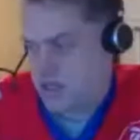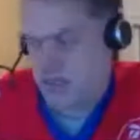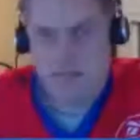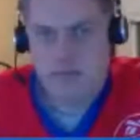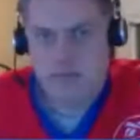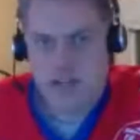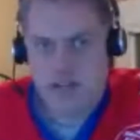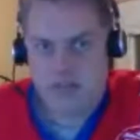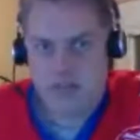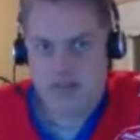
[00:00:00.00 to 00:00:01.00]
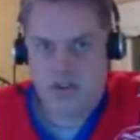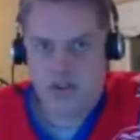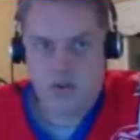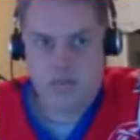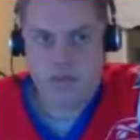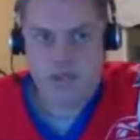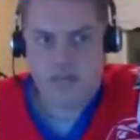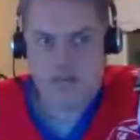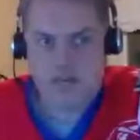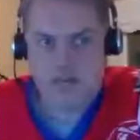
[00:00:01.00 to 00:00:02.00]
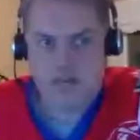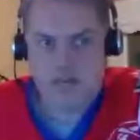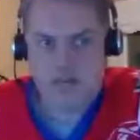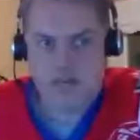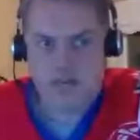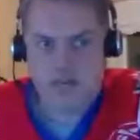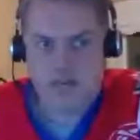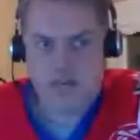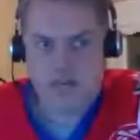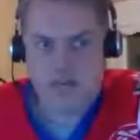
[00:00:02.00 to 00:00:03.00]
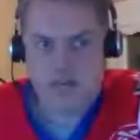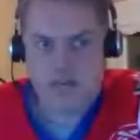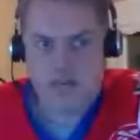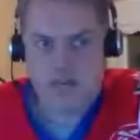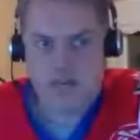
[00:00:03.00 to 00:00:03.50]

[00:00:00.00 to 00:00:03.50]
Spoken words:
I'm fighting a bit of a cold myself, so I'm hoping not to